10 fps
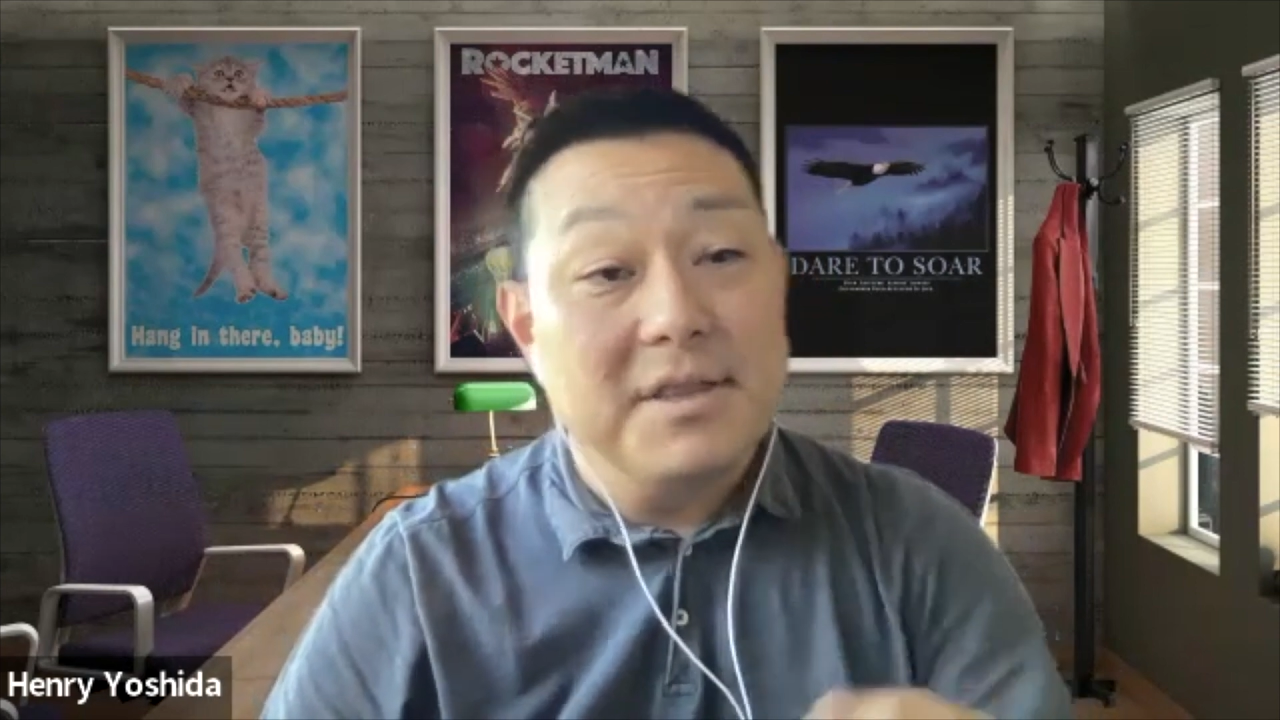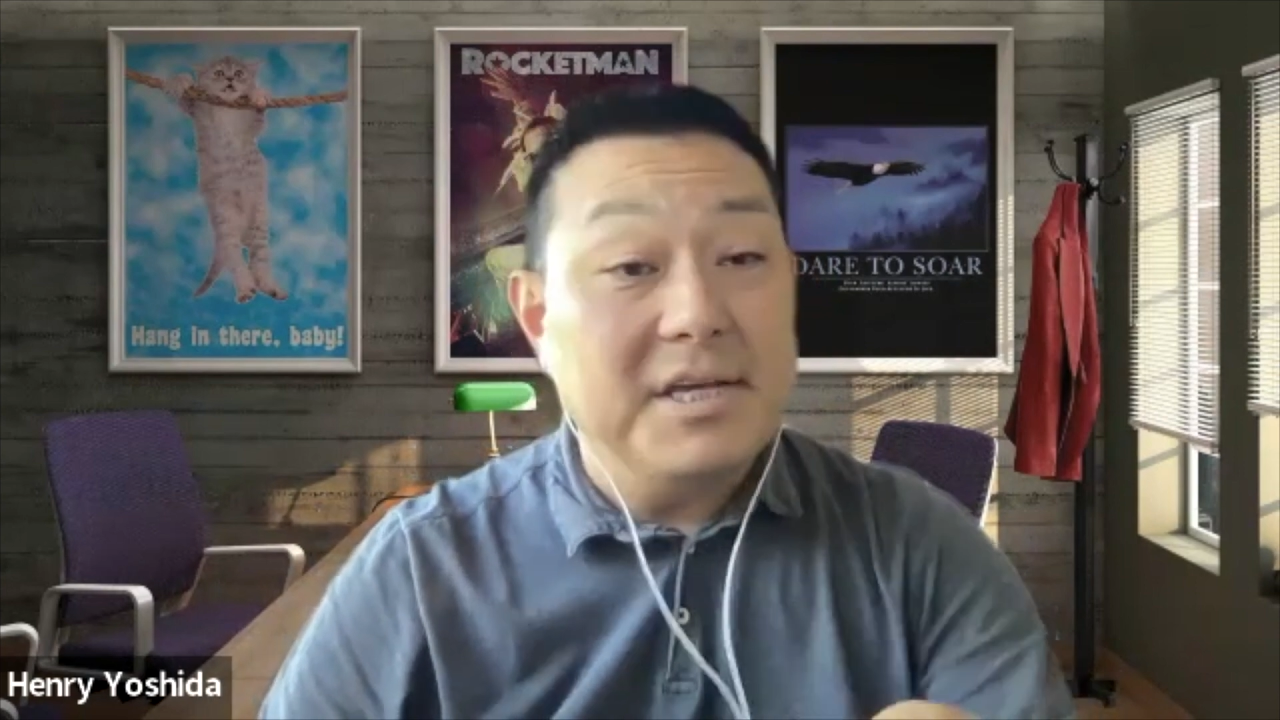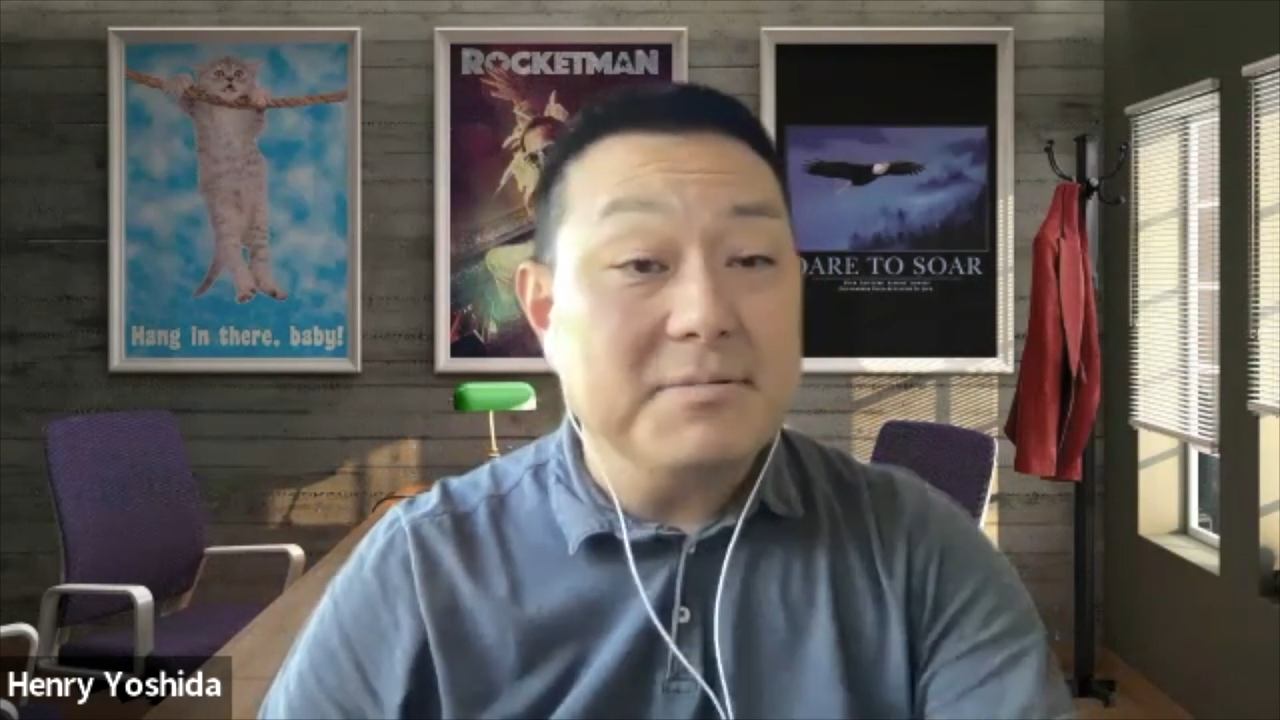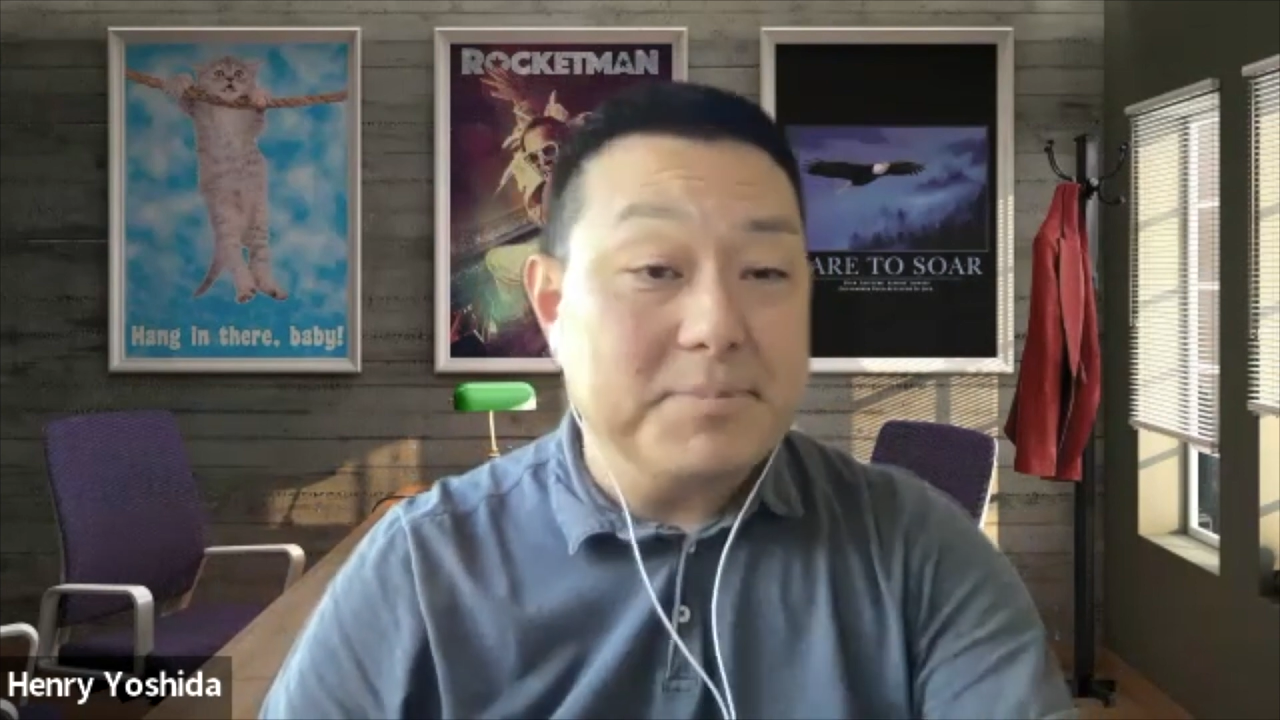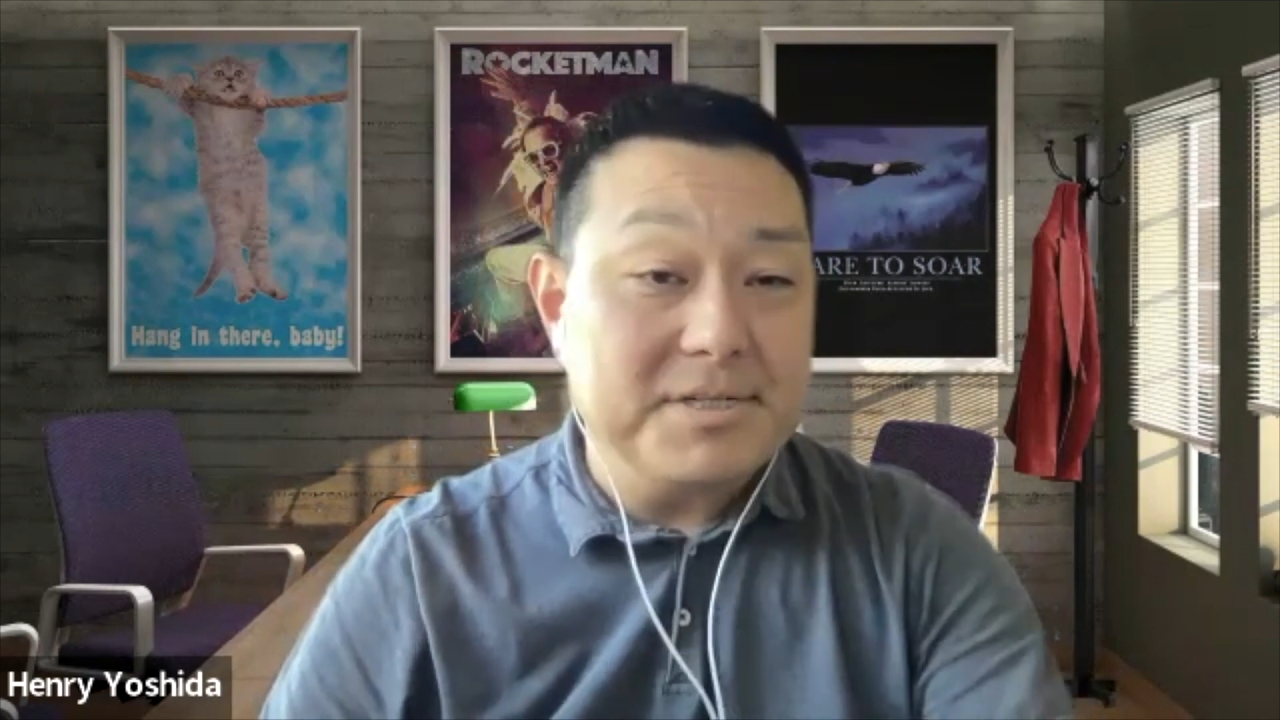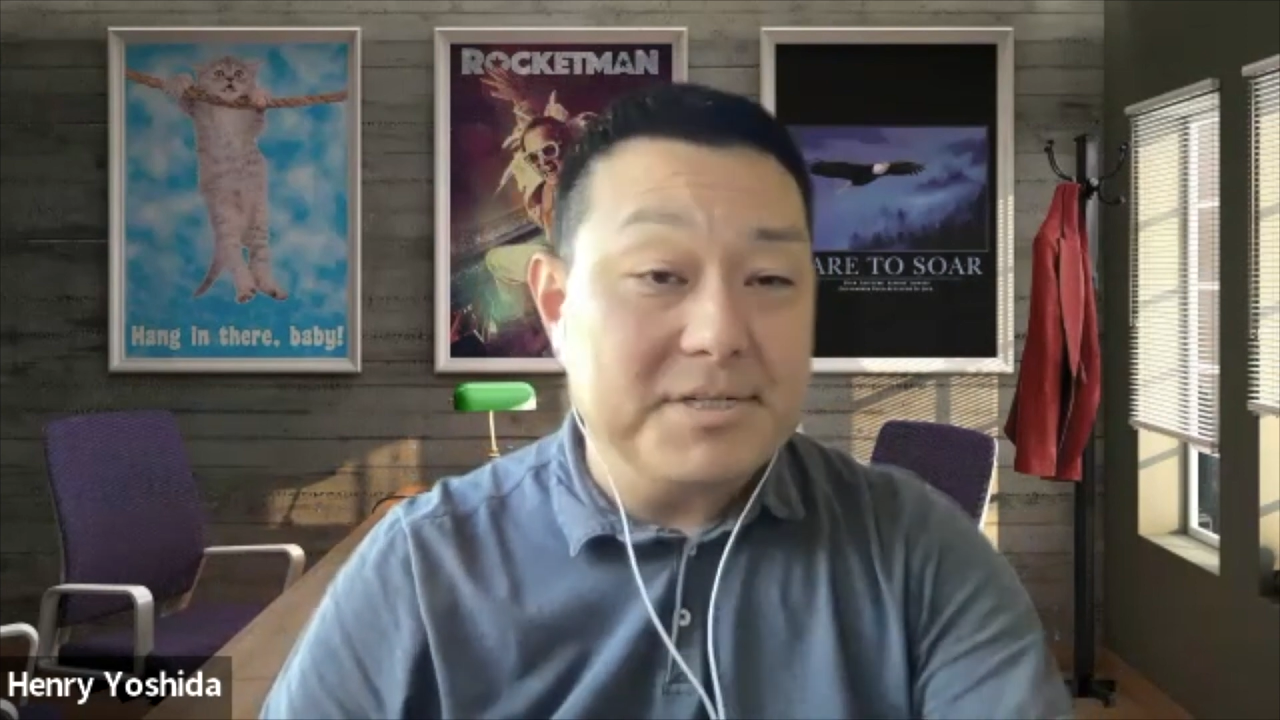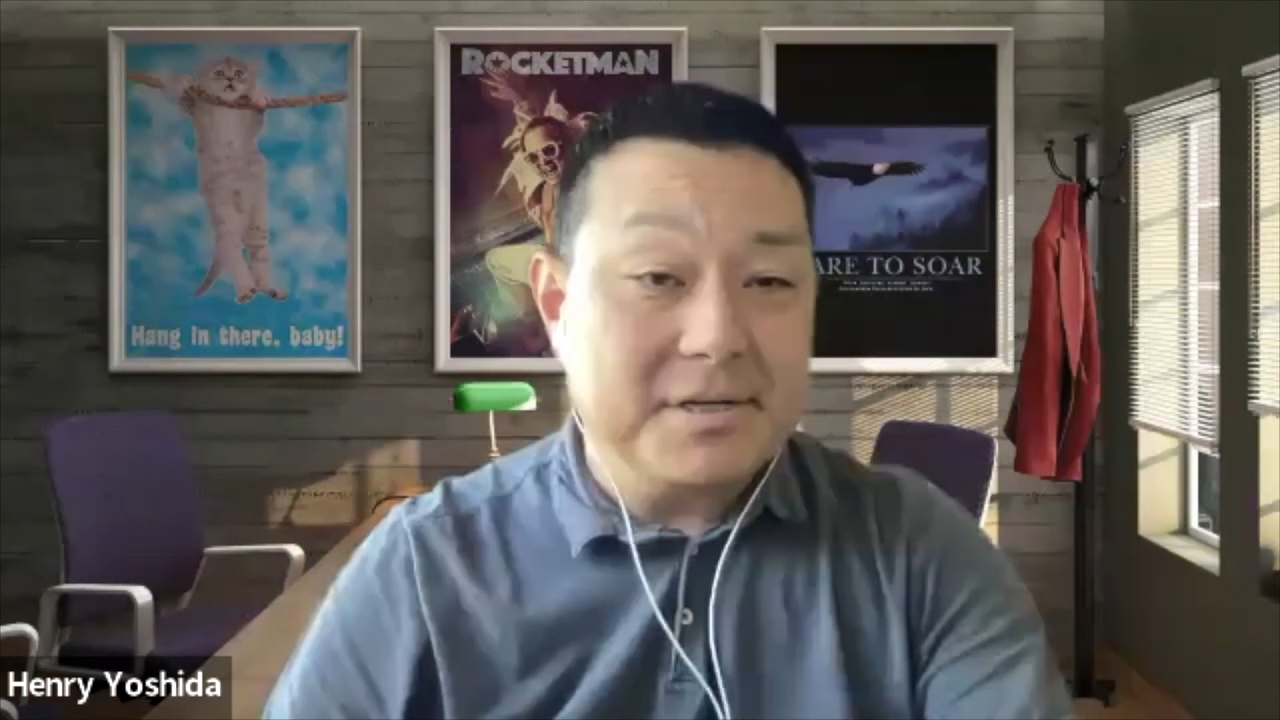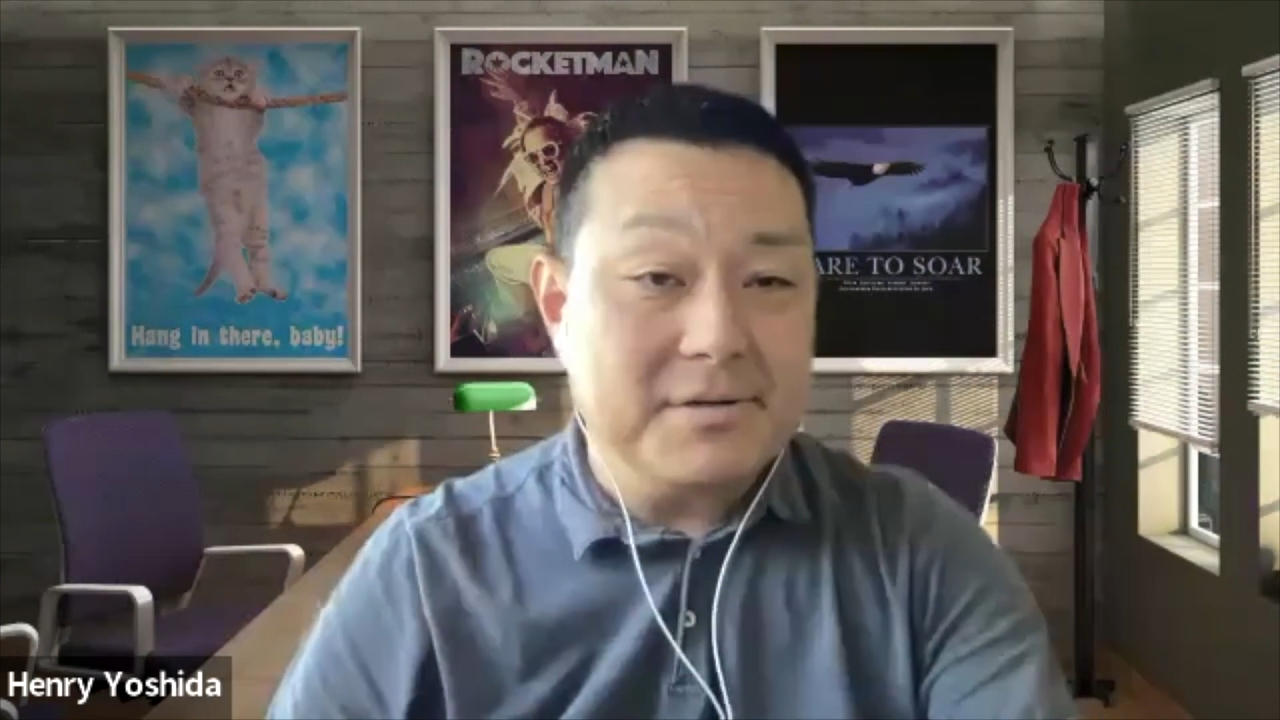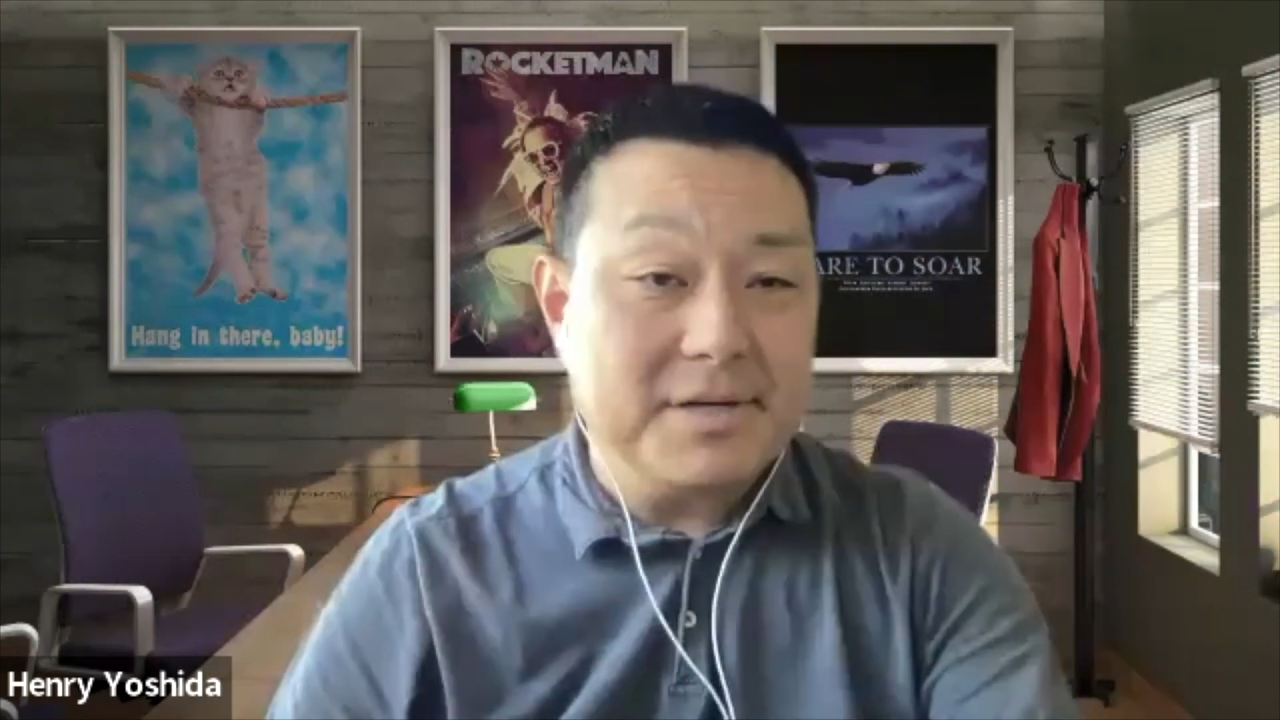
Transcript: these particular